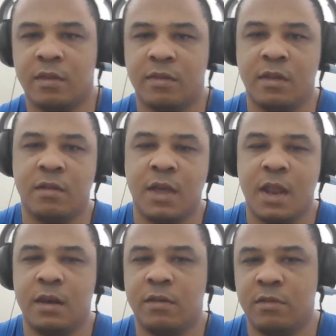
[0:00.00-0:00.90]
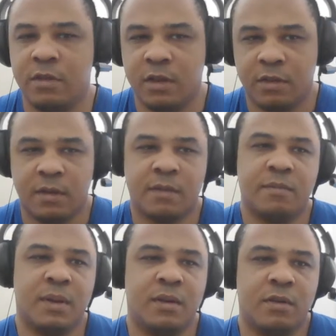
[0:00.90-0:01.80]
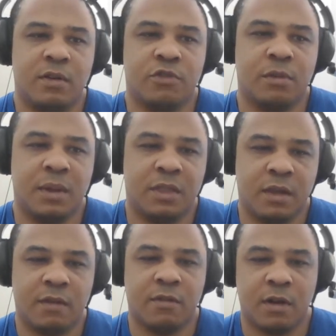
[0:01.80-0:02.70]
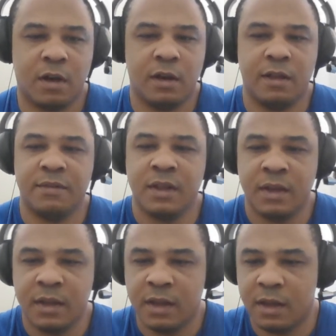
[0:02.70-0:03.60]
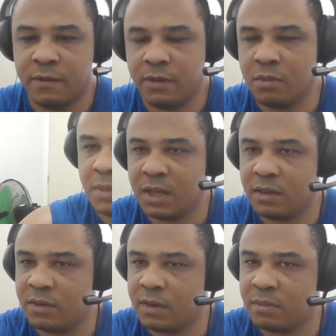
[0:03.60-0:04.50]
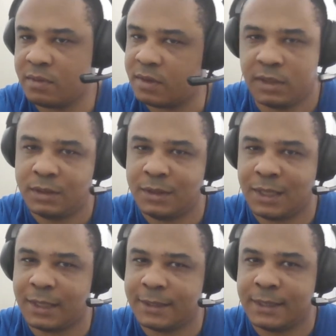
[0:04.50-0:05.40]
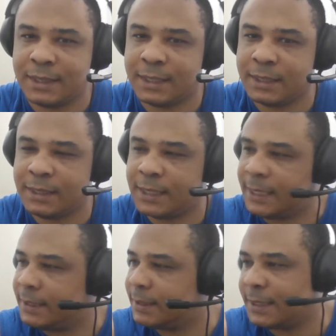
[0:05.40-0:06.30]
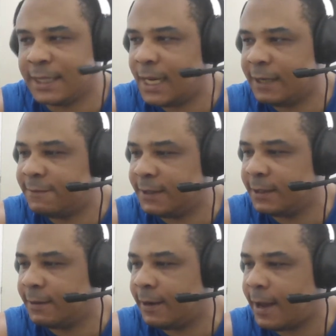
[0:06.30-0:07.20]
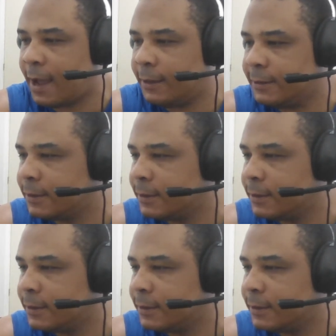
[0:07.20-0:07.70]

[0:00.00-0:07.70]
Still kind of new to it. Been doing the streaming thing for all of a few months, and I'm still not good at it yet. I gotta figure it out.